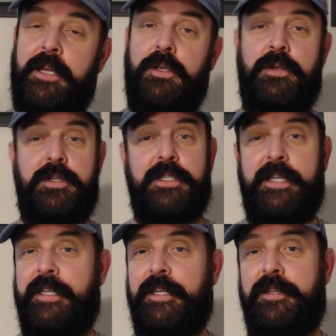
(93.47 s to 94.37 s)
You can see
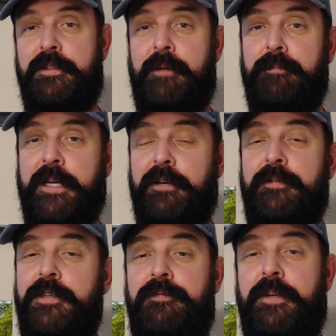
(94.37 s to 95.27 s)
it in the thumbnail
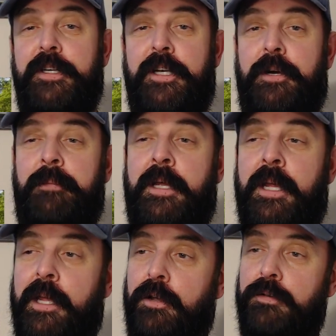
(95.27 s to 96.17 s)
for this video.
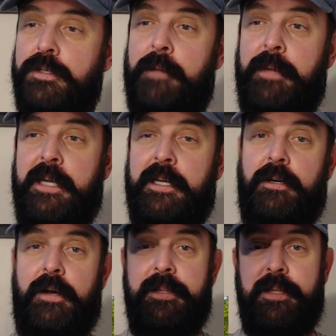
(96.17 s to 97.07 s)
It goes up a
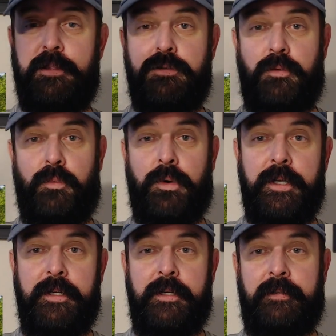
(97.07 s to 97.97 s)
hill, and then there's a
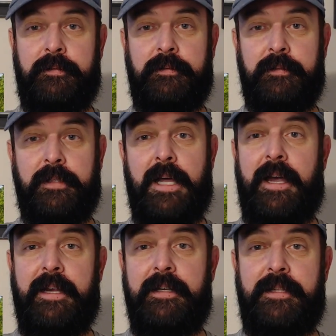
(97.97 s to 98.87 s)
wooded
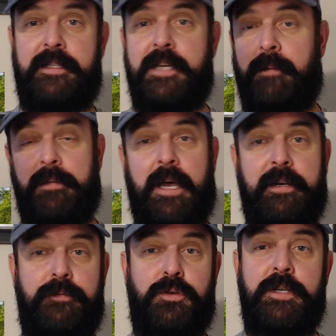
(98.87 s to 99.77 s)
line at the top, line
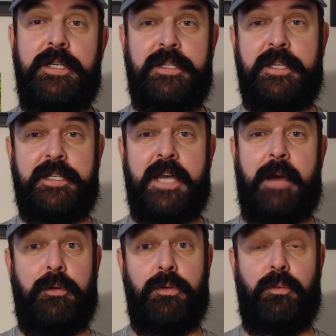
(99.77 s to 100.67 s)
of trees at the
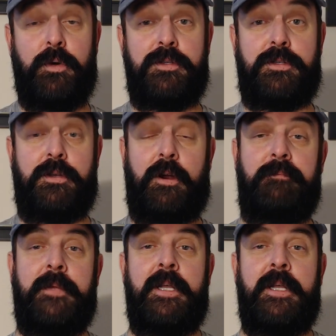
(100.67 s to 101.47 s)
top where the woods start.